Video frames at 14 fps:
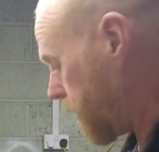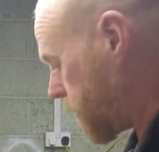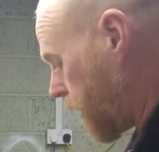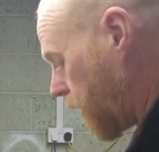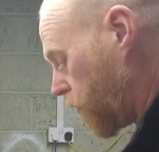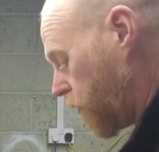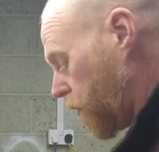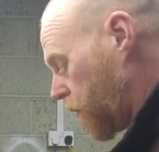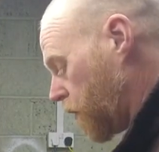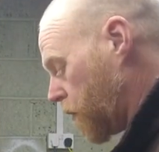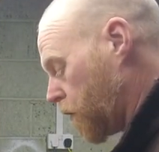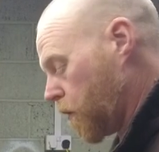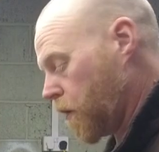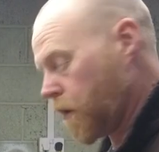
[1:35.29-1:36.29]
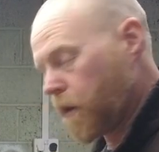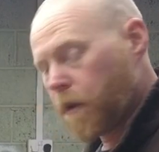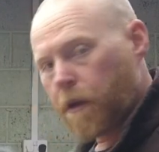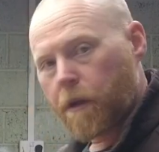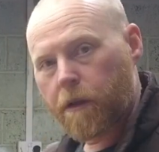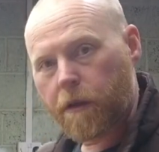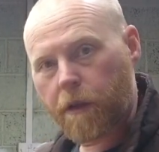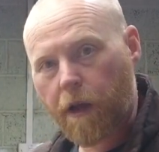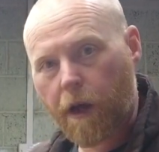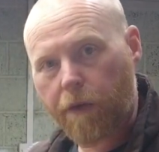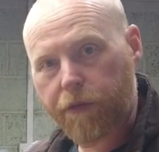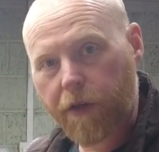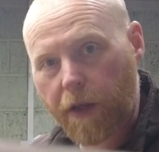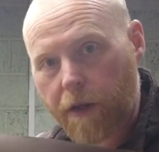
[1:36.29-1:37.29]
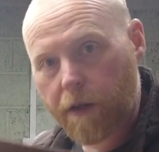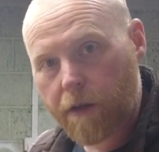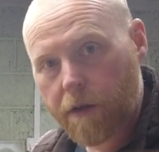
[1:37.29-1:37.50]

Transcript: section, the calf skin,